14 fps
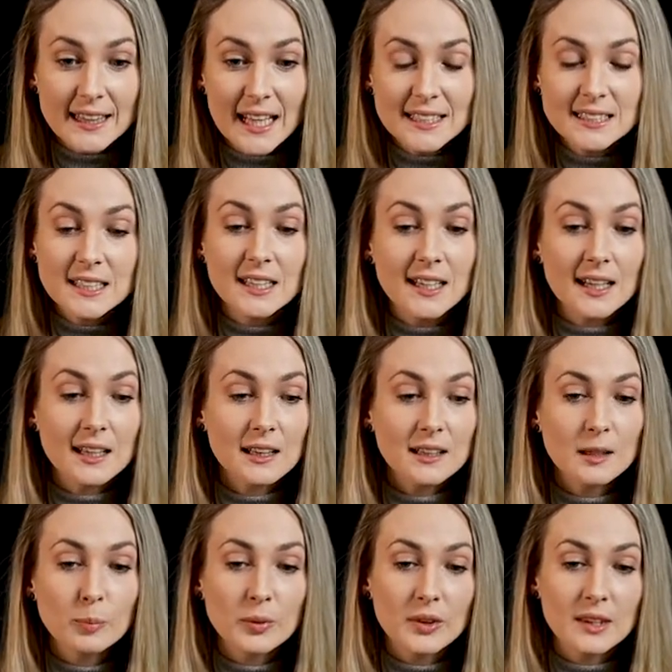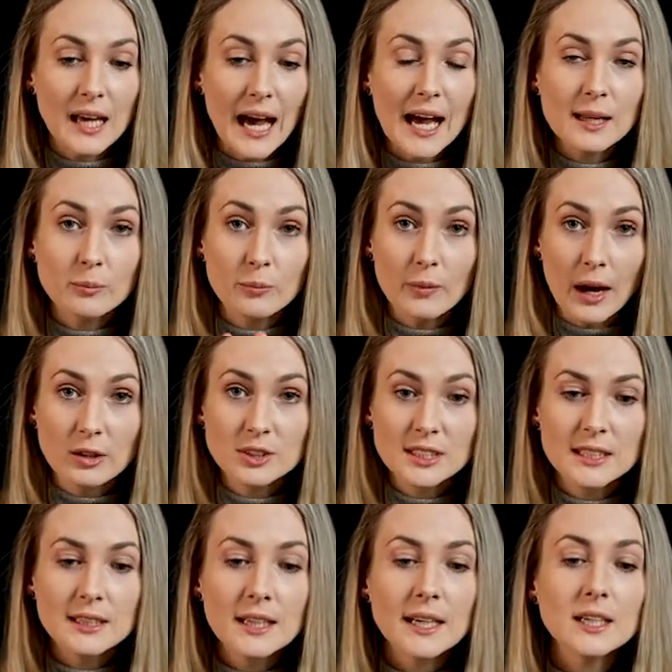and that's gonna clip that
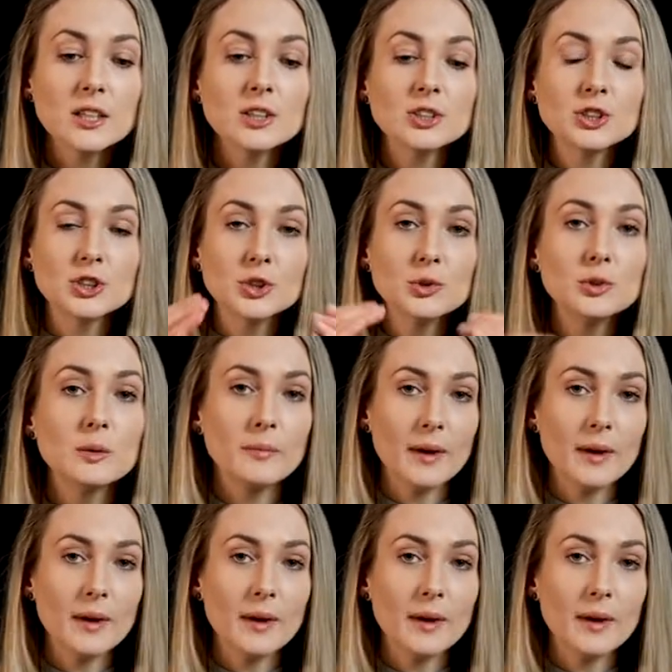mountain layer to the